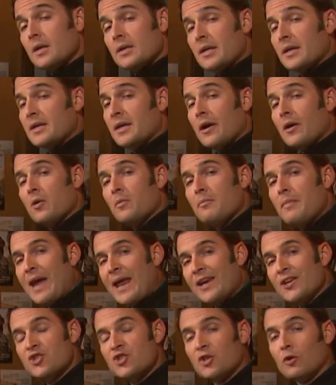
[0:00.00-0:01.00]
Now to help
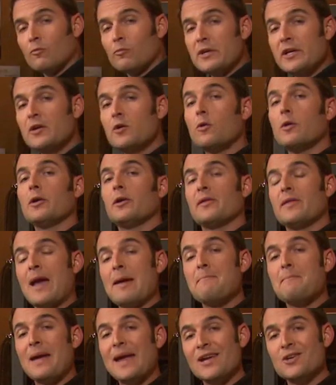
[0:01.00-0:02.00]
manage the recoil of
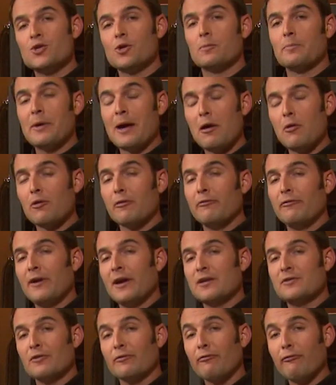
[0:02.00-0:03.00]
that major power
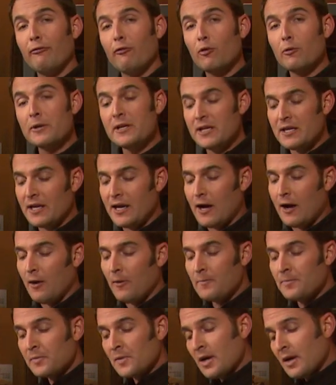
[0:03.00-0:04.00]
factor 40
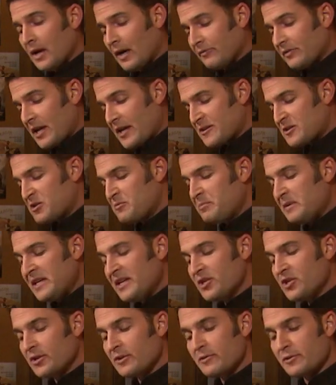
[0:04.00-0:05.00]
cal, I've got a
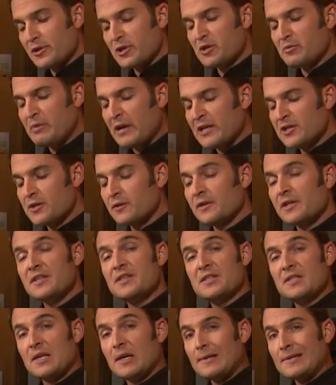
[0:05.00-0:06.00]
Speed Shooter
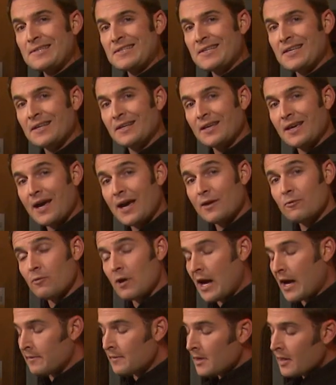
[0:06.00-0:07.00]
Specialties tungsten guide
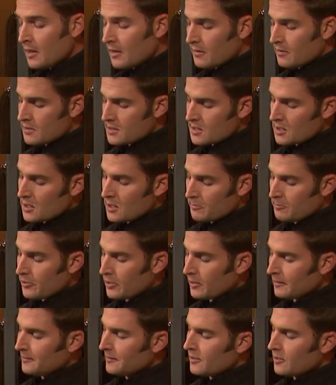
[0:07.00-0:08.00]
rod, and this is going to
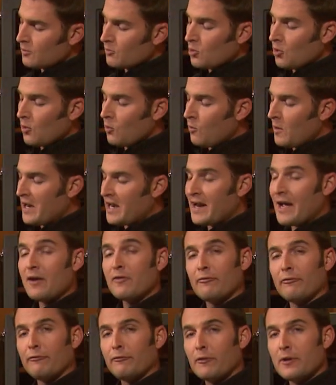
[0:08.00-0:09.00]
put a little more weight
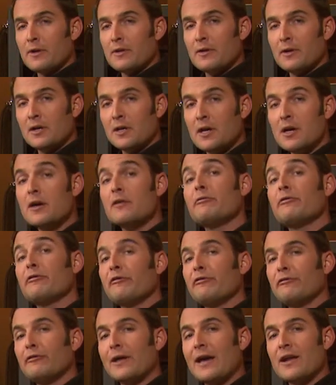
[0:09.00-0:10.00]
out in front of the gun for
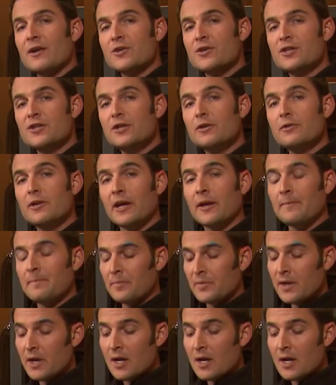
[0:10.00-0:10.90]
flatter shooting.